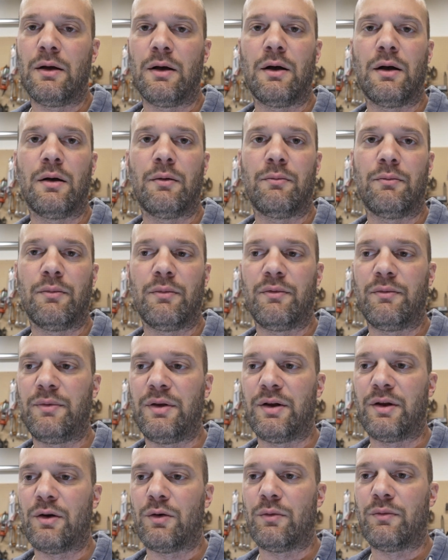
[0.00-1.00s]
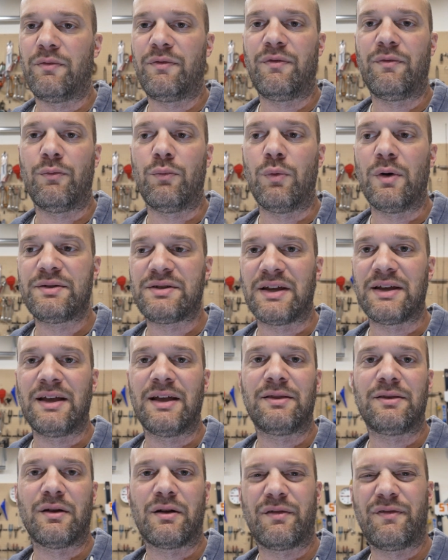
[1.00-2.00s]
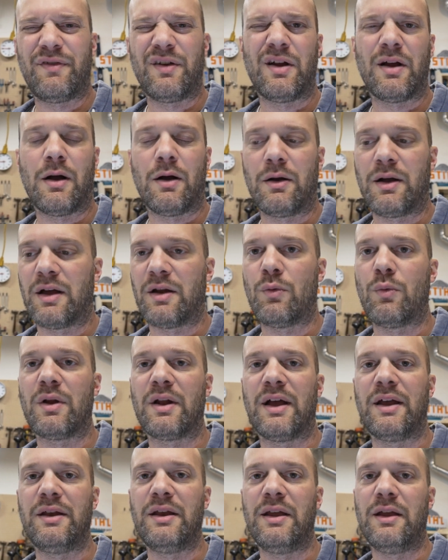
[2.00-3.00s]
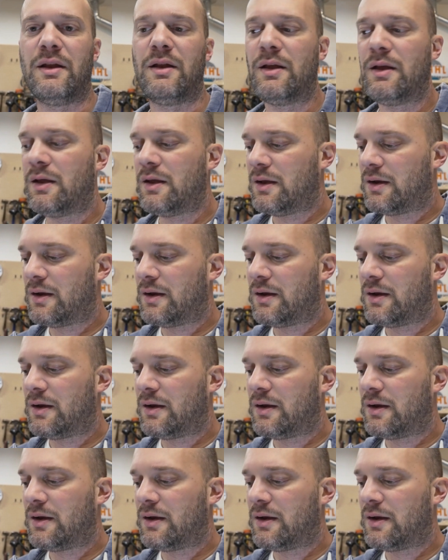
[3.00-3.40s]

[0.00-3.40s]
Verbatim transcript: um, you know once I get there figure out kind of what I need.